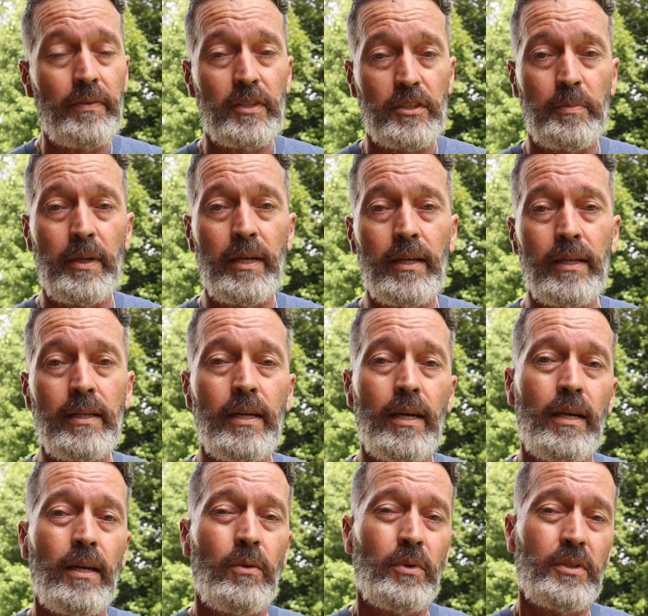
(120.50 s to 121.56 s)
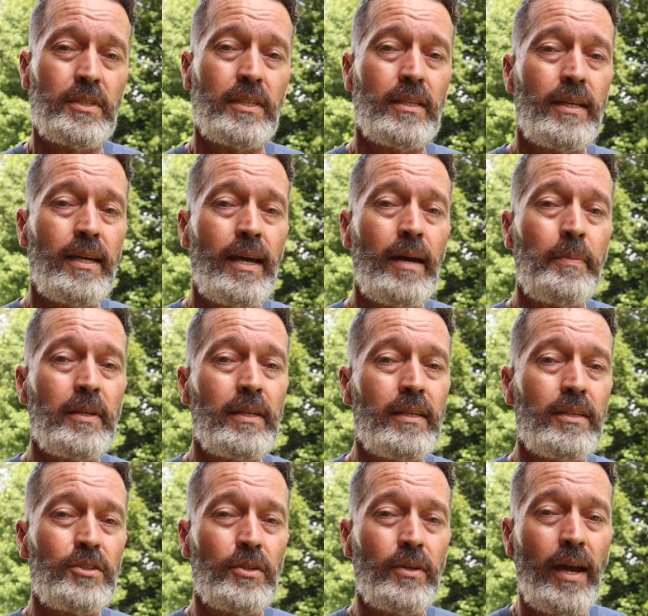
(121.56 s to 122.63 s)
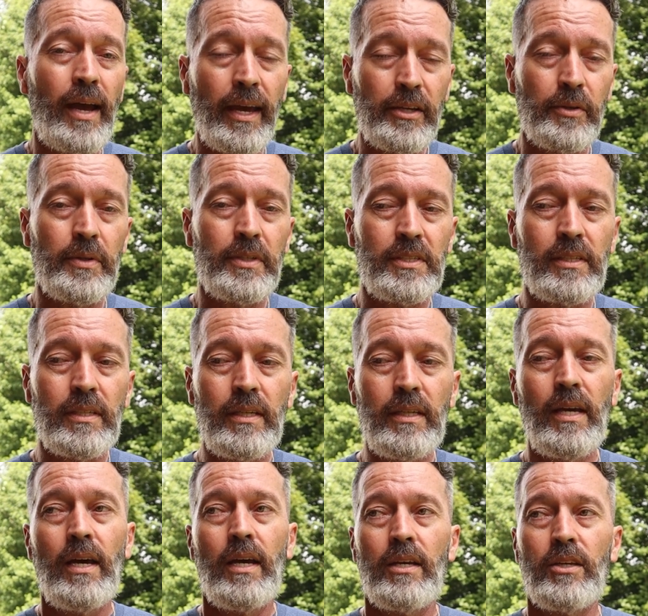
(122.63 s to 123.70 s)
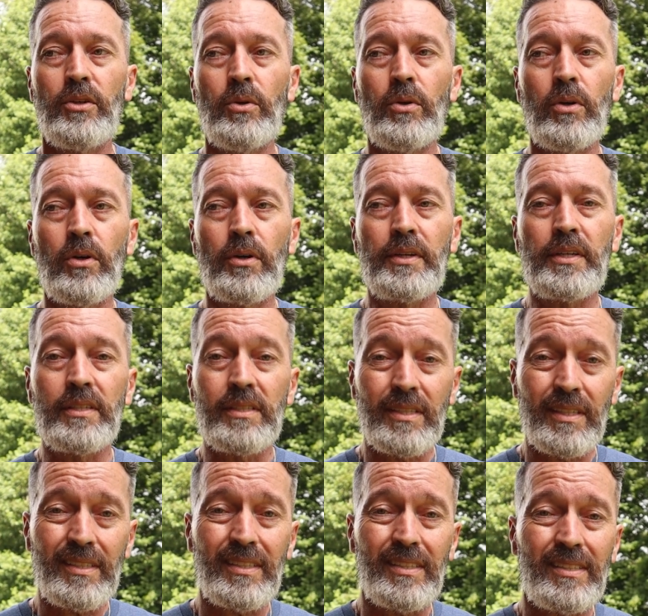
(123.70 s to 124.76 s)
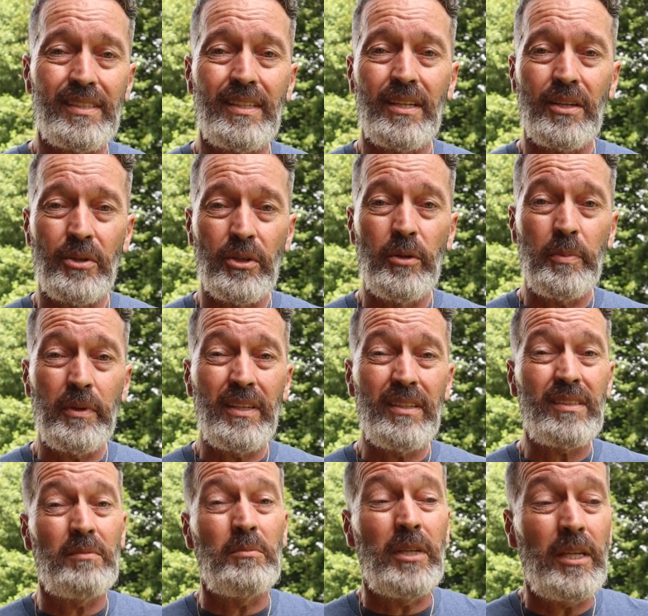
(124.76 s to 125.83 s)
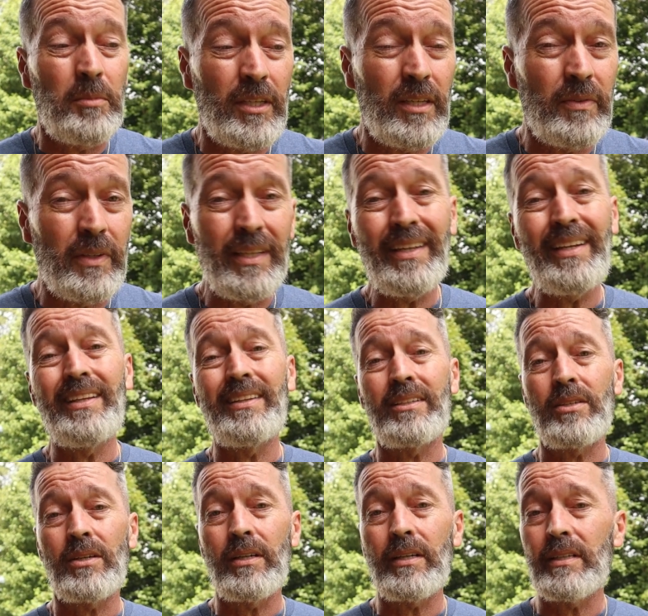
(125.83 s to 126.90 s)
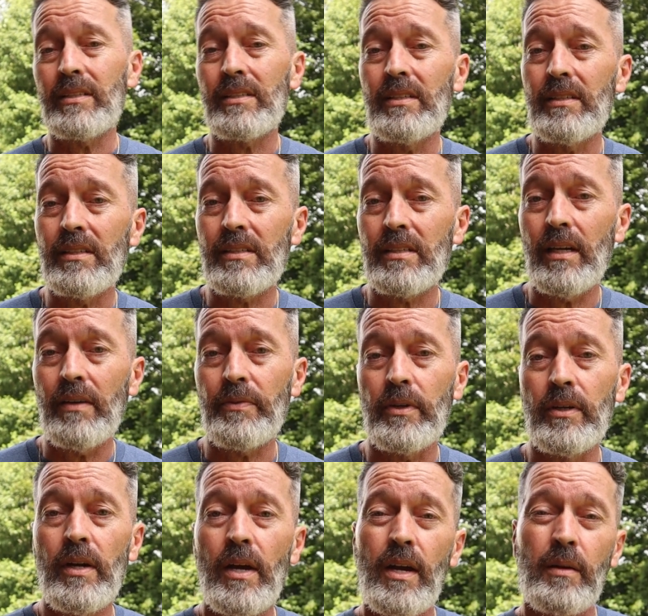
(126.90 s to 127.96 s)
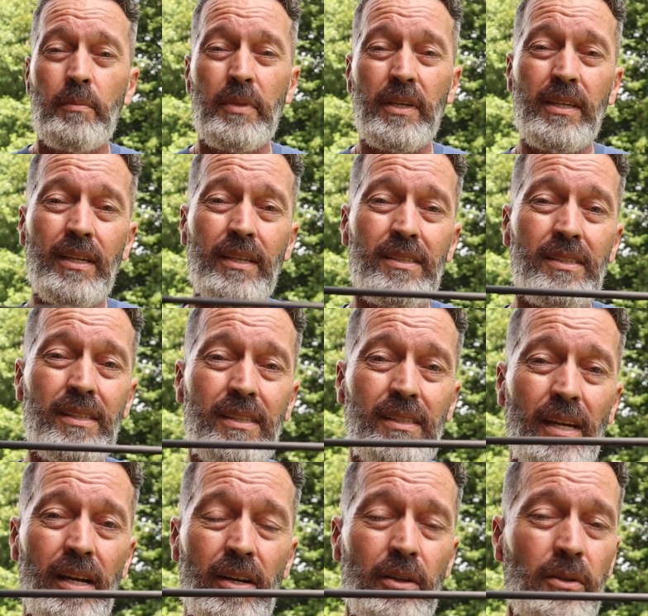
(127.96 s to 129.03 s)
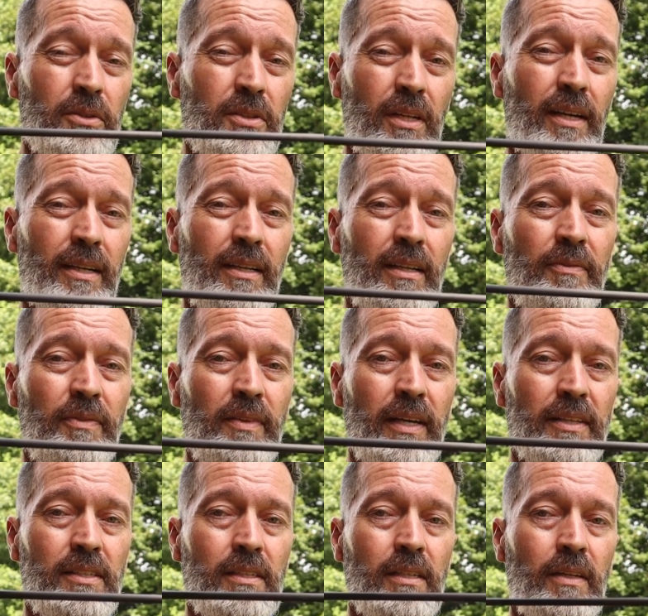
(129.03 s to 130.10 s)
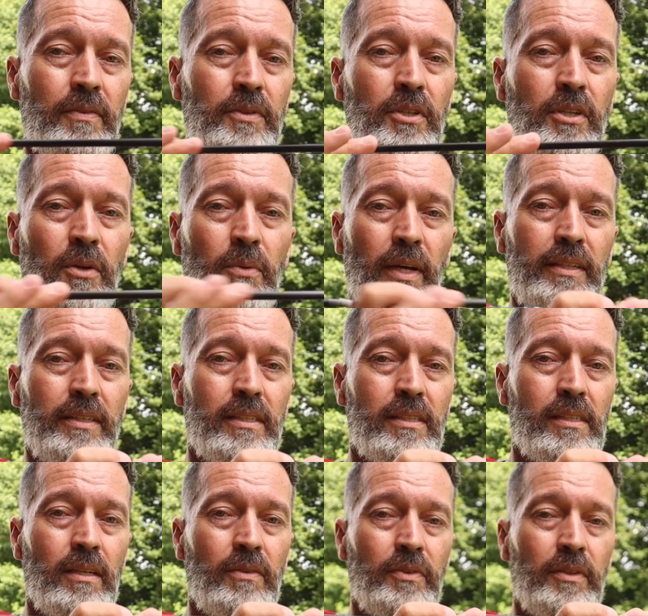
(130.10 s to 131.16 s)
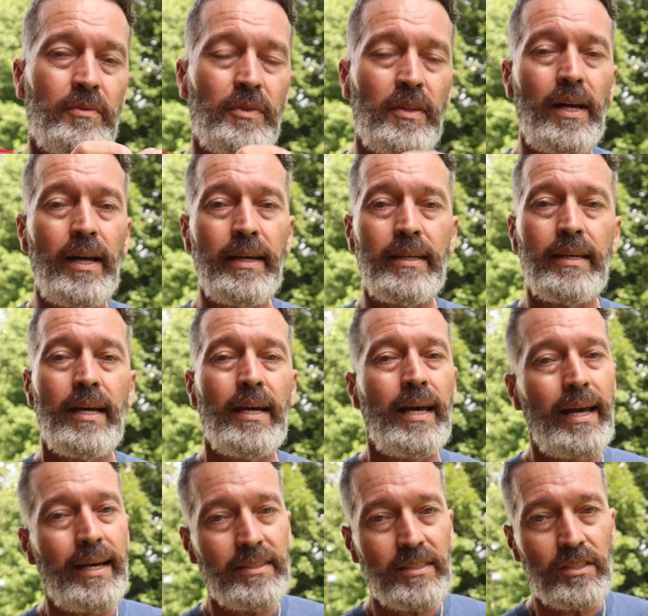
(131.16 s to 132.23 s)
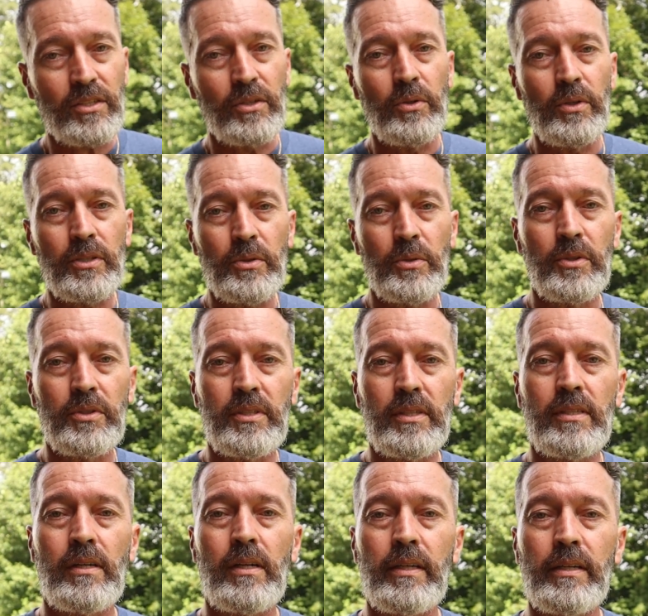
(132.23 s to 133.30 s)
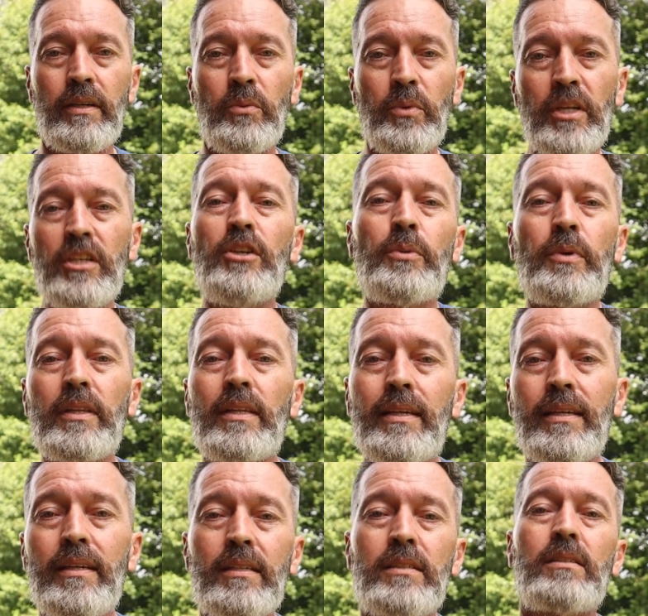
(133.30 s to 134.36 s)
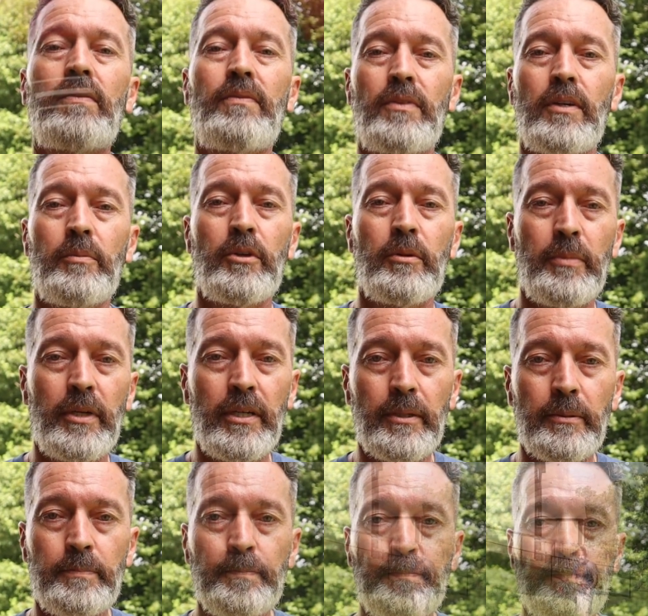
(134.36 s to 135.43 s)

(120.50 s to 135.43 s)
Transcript: of a spine, what's going to happen is your accuracy, your consistency in groupings, and maybe even hitting the target is going to suffer, because this arrow is not going to flex enough to correct itself in flight as it's going towards the target when you release from your bow.